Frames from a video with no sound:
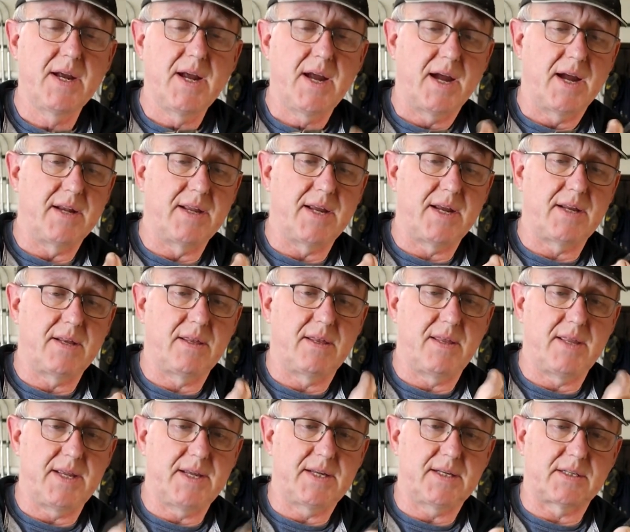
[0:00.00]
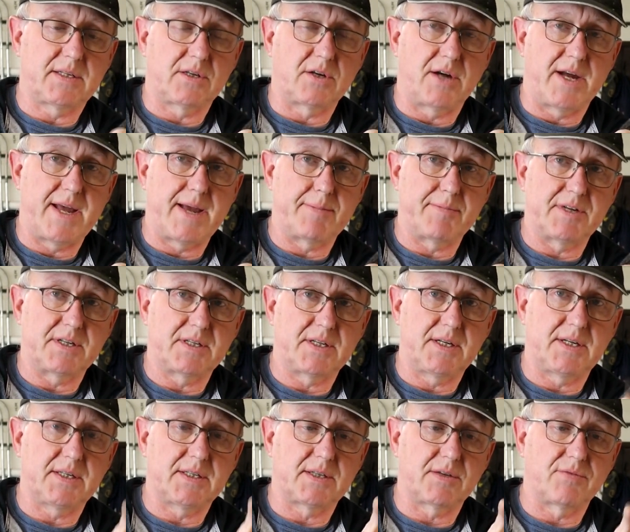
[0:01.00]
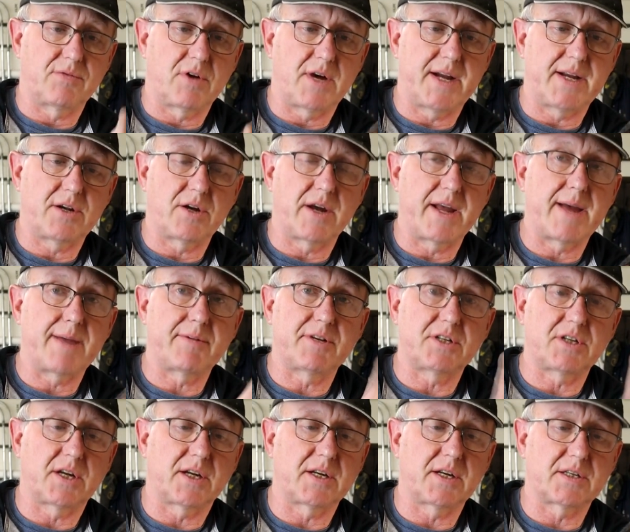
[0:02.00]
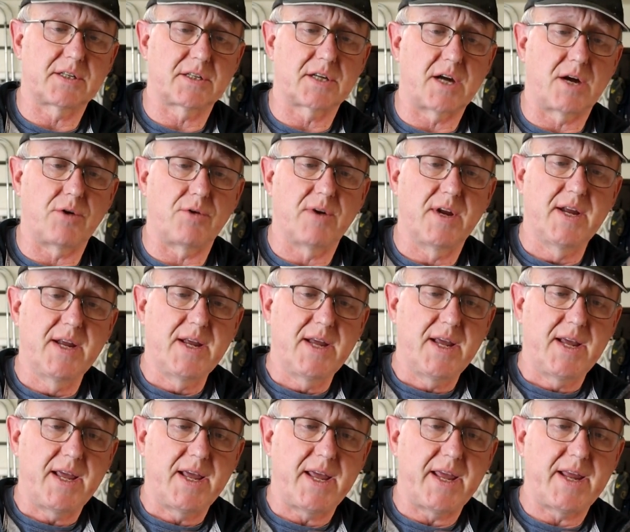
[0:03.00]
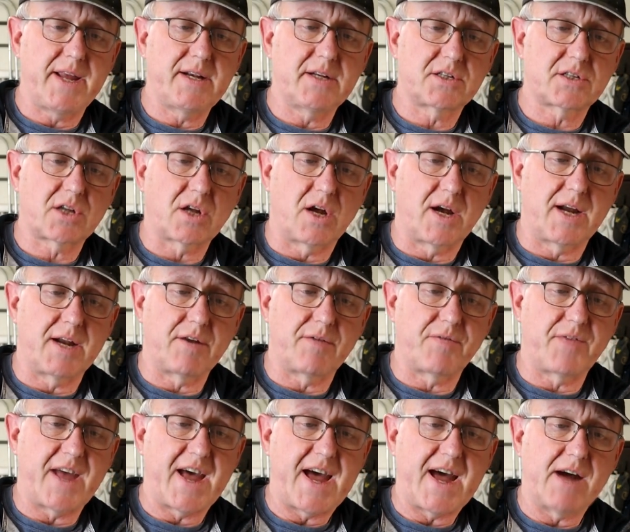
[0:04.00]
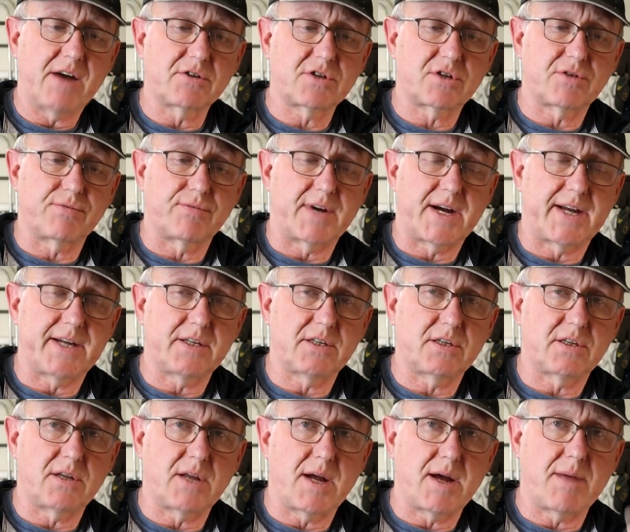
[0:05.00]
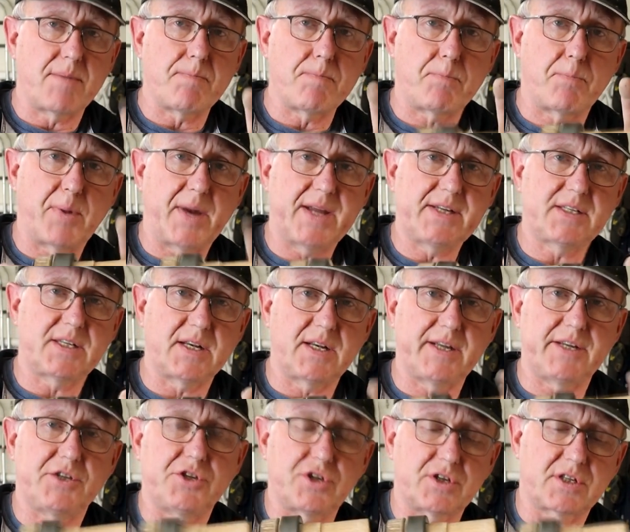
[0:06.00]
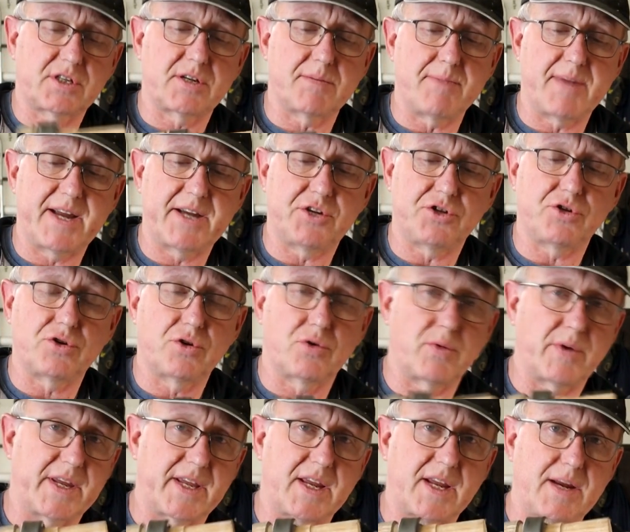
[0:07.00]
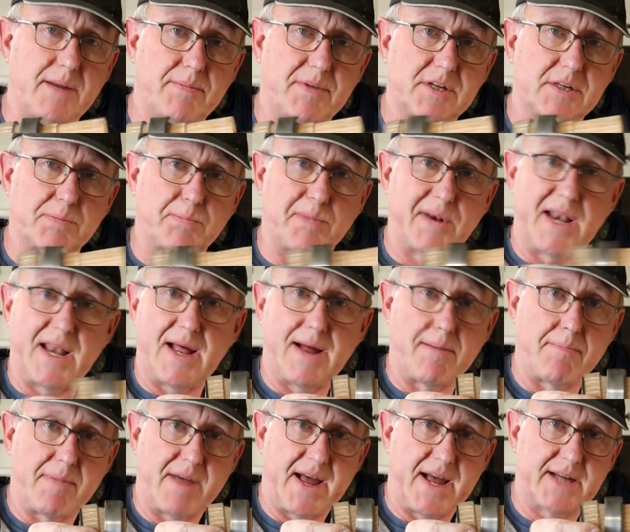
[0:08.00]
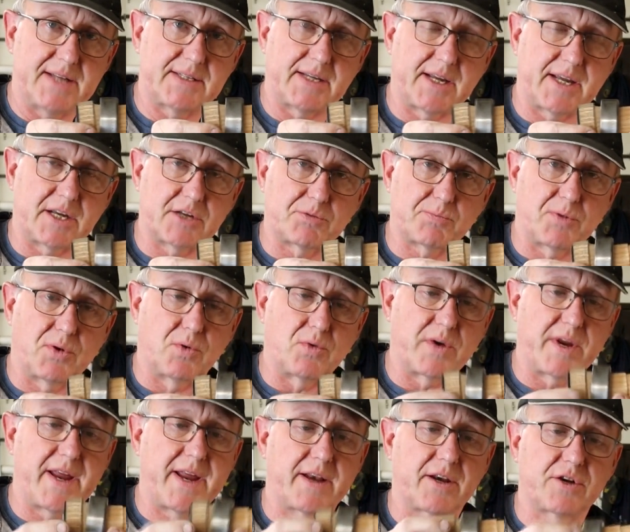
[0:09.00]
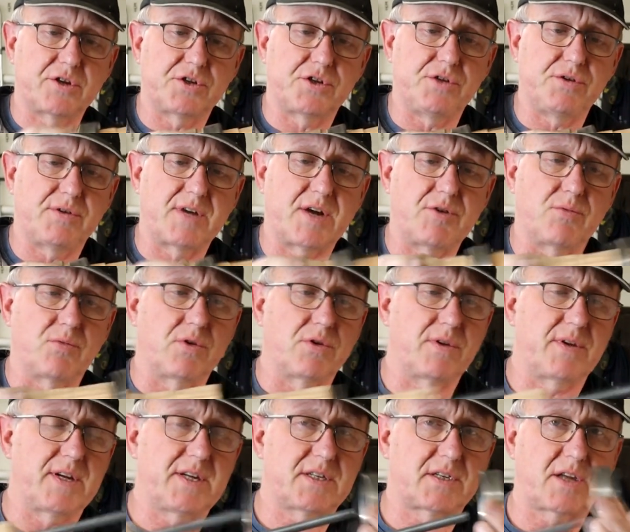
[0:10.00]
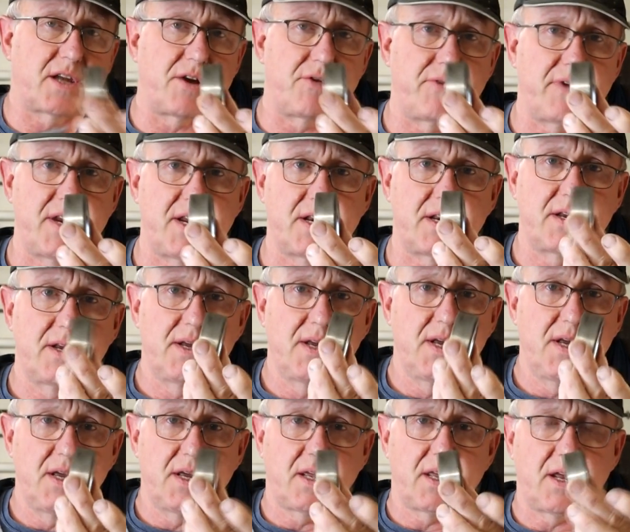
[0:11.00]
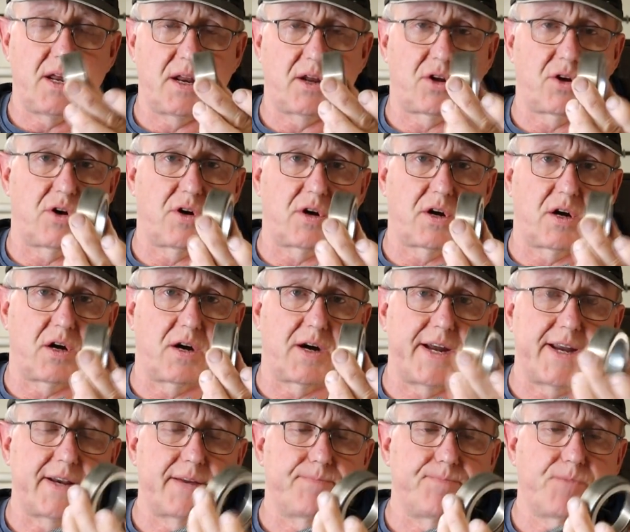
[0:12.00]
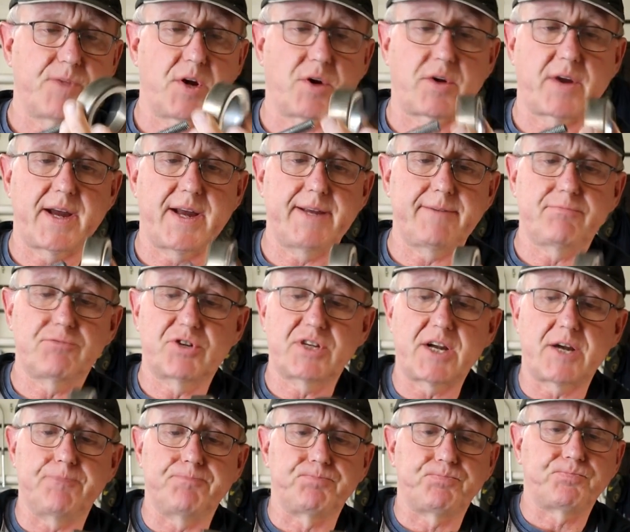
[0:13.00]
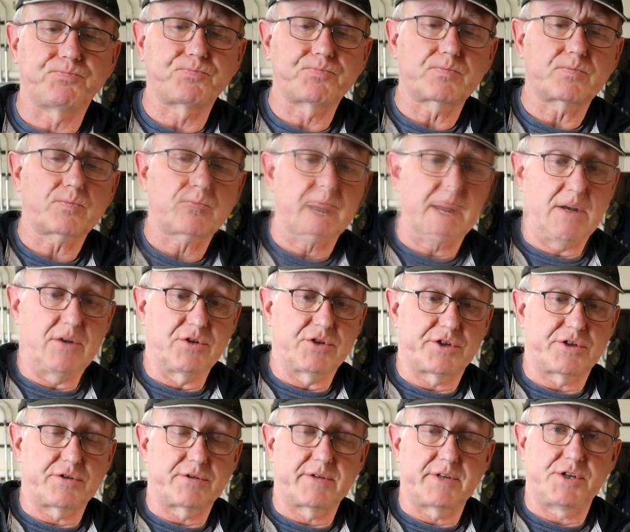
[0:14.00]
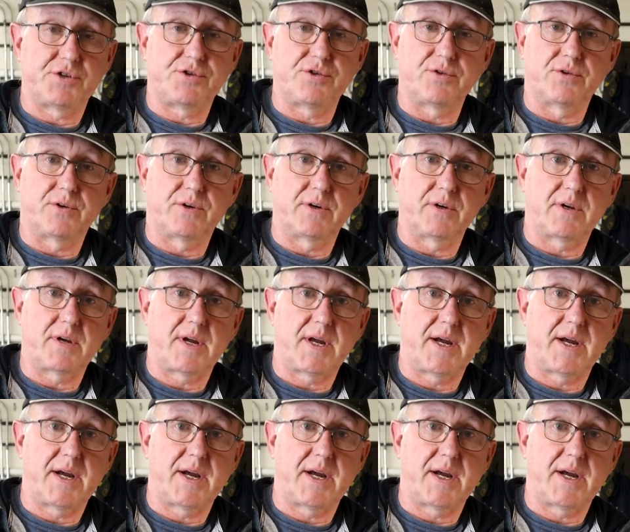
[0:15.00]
and then this diameter is the right diameter to go inside of the outer race, basically just to make sure we keep this plumb as it gets pulled in, because you don't want this going in kind of cockeyed. Okay, so cut long story short,